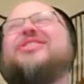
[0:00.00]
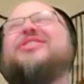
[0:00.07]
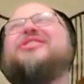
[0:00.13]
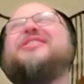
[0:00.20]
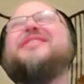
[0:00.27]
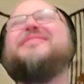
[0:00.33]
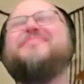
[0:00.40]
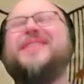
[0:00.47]

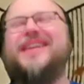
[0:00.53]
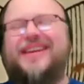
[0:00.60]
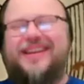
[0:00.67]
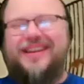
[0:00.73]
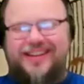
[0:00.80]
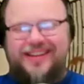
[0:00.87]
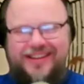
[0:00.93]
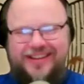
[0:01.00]
could he
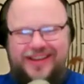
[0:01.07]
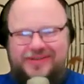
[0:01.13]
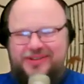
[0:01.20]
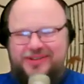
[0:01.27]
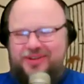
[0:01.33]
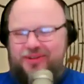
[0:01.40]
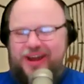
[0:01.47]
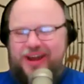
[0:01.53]
be? He
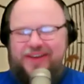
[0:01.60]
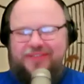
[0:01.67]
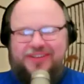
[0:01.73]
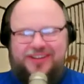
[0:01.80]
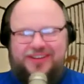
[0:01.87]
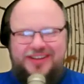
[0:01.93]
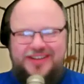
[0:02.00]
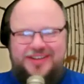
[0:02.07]
was
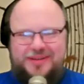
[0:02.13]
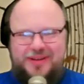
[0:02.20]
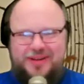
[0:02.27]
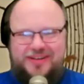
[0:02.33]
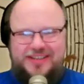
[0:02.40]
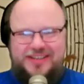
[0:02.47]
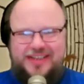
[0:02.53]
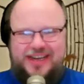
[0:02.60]
grafted onto a
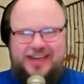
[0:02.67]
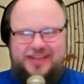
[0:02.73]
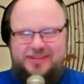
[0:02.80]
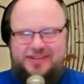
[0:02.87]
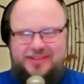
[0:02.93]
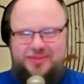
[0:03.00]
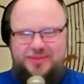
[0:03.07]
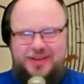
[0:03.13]
pair of
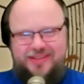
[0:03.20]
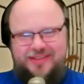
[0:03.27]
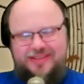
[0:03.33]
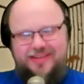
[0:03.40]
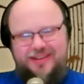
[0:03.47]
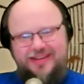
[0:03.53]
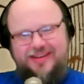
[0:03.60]
Siamese twins.